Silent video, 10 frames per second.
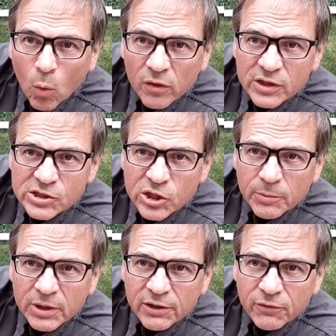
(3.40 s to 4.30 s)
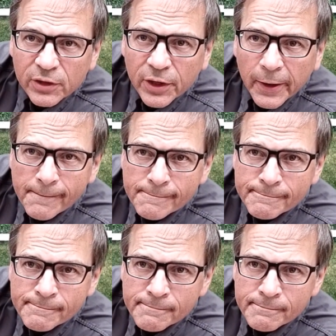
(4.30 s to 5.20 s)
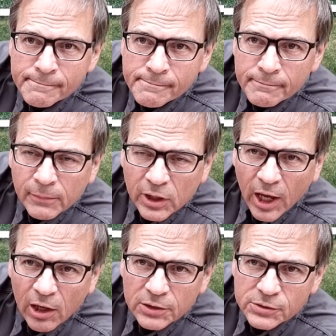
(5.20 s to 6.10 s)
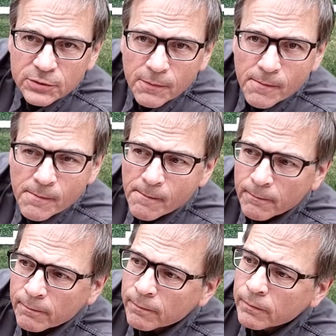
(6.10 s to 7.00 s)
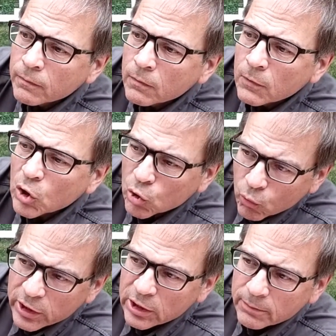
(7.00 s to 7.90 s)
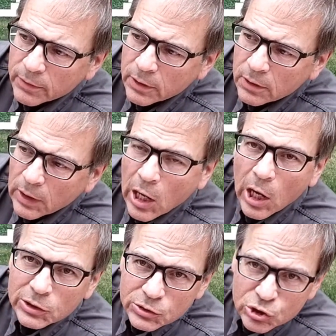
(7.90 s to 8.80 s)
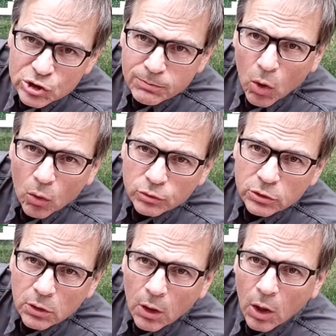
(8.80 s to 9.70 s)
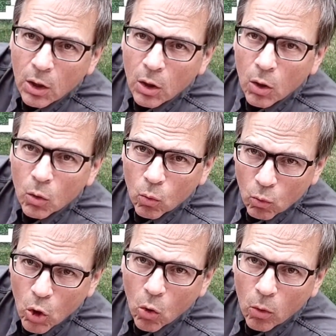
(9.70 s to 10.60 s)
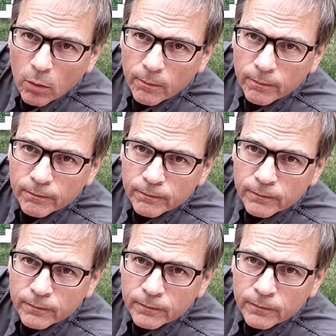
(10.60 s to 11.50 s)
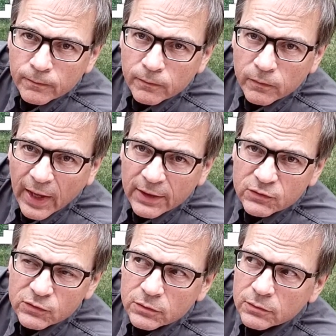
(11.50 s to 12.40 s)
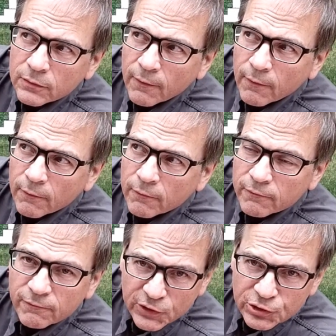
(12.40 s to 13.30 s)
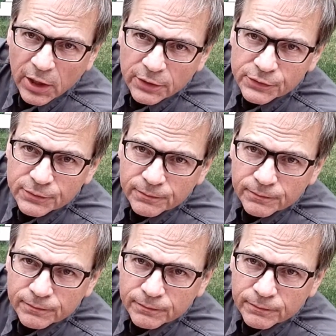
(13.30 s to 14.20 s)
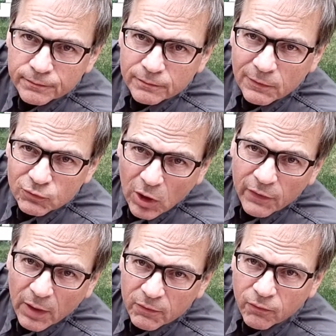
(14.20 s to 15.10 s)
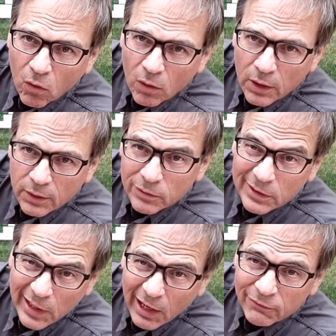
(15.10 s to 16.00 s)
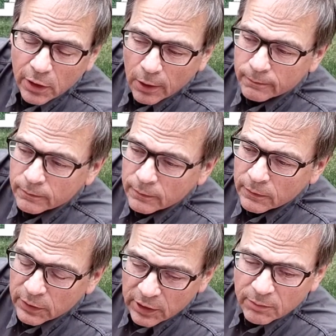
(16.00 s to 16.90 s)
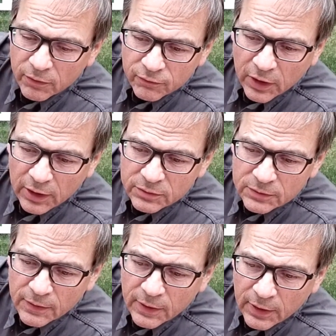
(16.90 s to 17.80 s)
Well, this is going to be different today. Kalles, creamed, smoked roe. That's fish eggs. Tried that before, like with caviar, a number of times.